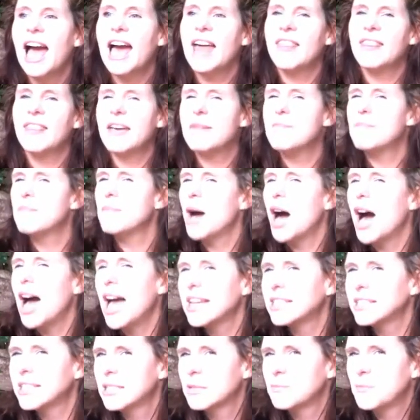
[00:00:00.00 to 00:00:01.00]
And they
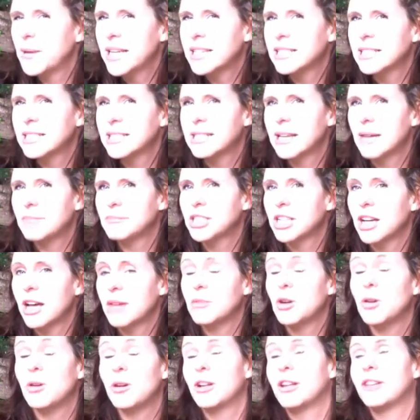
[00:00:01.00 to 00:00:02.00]
might spend some
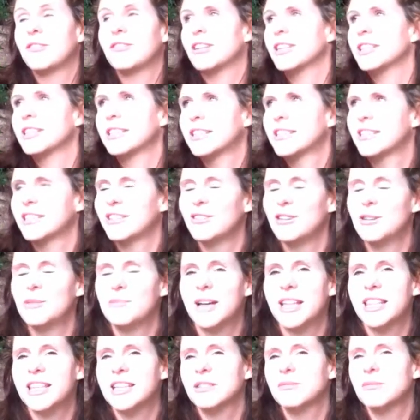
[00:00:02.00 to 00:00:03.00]
time, all of us, all
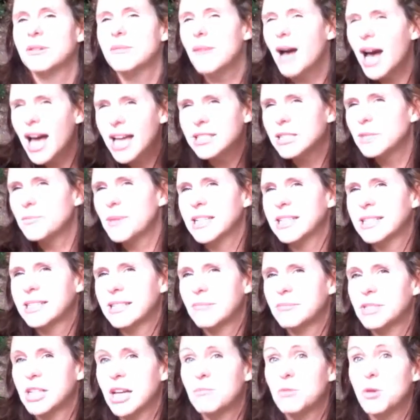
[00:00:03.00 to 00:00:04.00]
mothers, we might spend
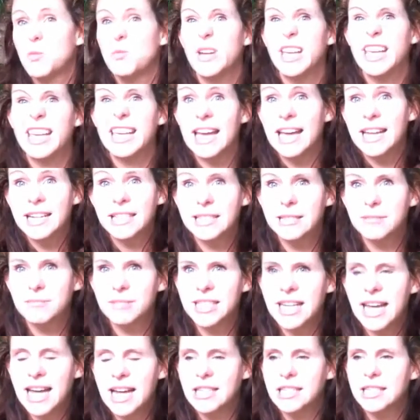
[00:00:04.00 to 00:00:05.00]
some time when we get
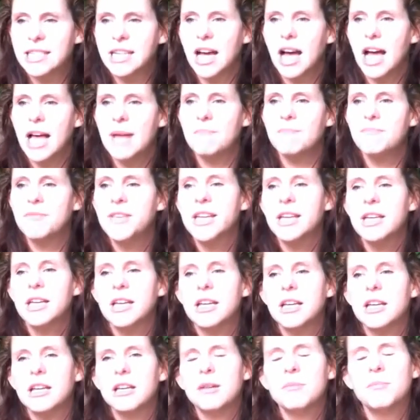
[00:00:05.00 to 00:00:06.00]
some downtime,
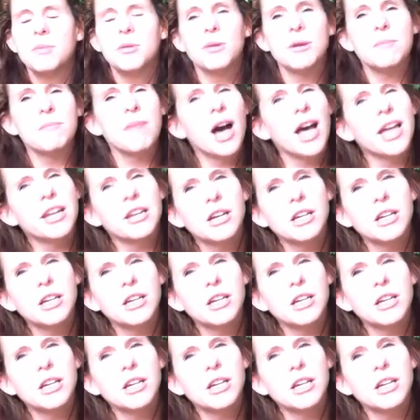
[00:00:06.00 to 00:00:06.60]
but we might